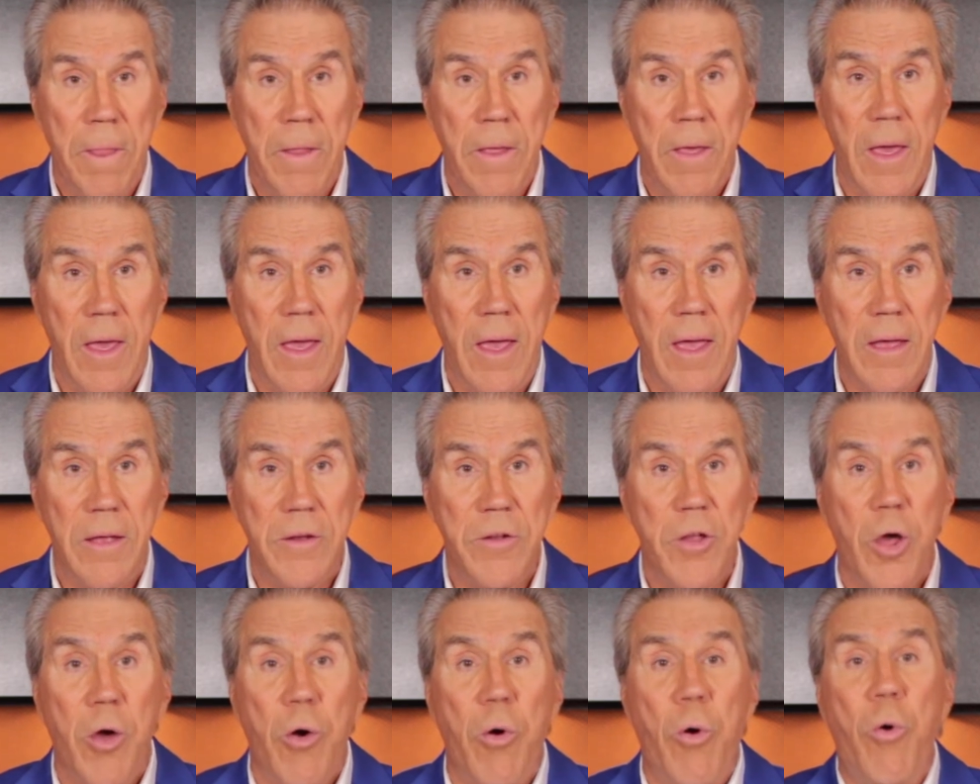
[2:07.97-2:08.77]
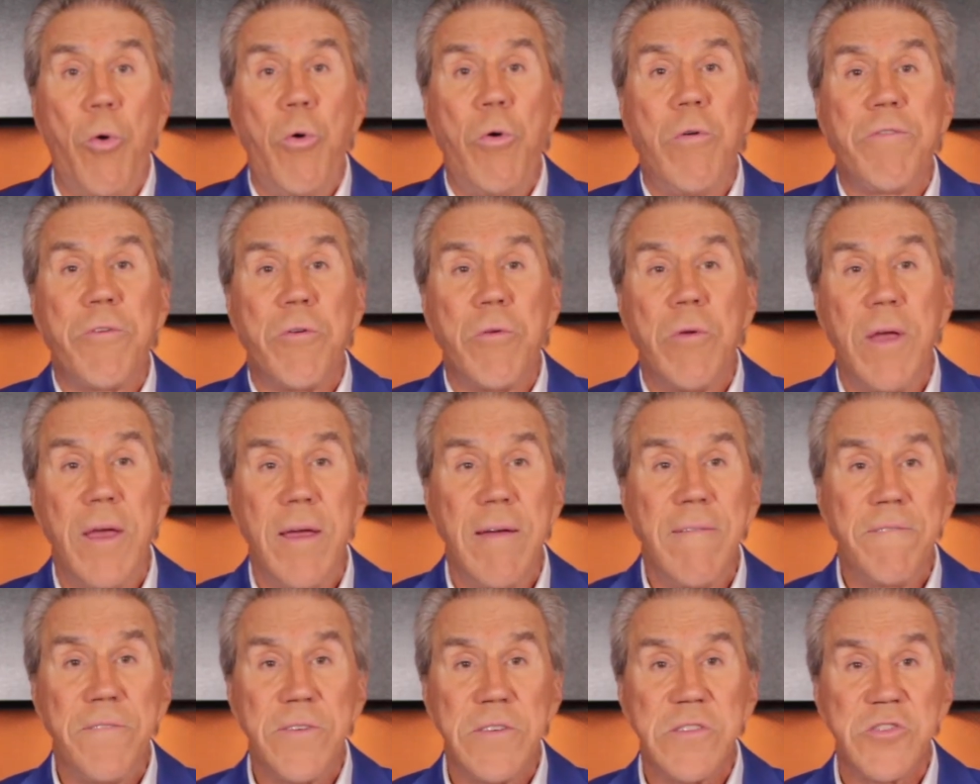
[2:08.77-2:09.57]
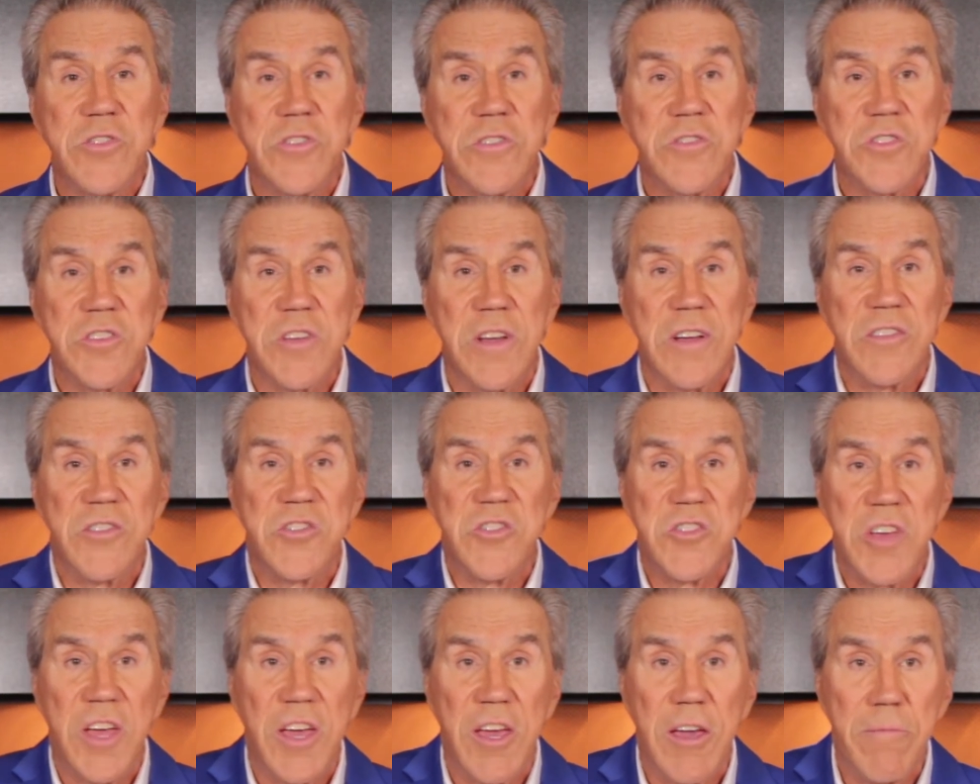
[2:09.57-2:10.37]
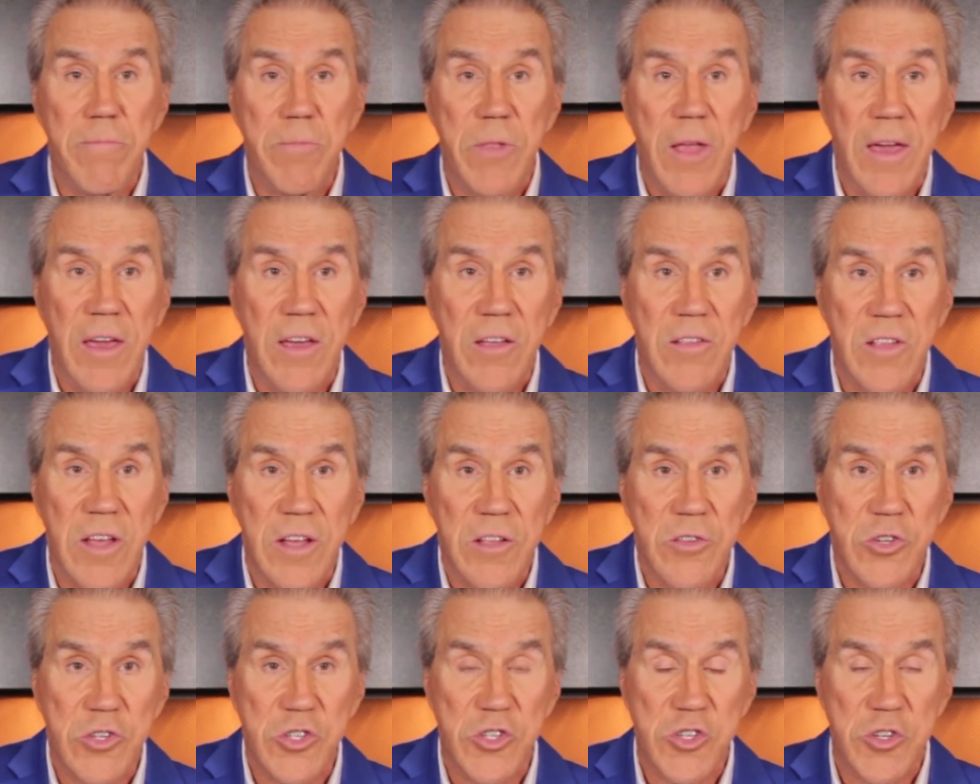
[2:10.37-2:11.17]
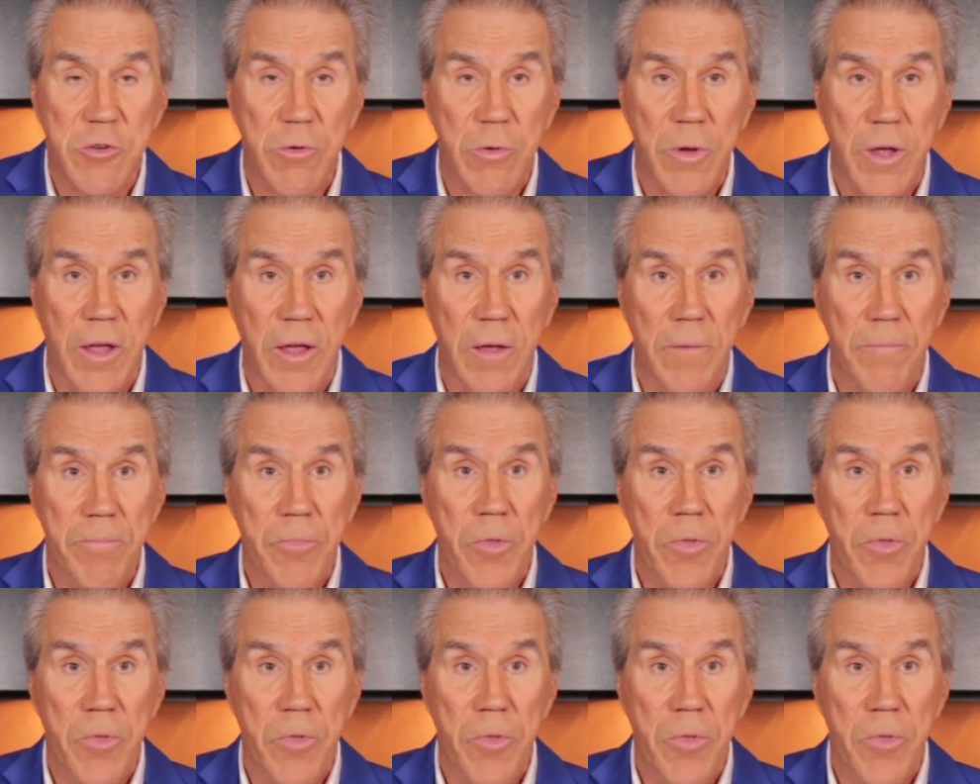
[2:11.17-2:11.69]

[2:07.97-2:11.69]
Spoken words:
and overemphasis on same-day dentistry,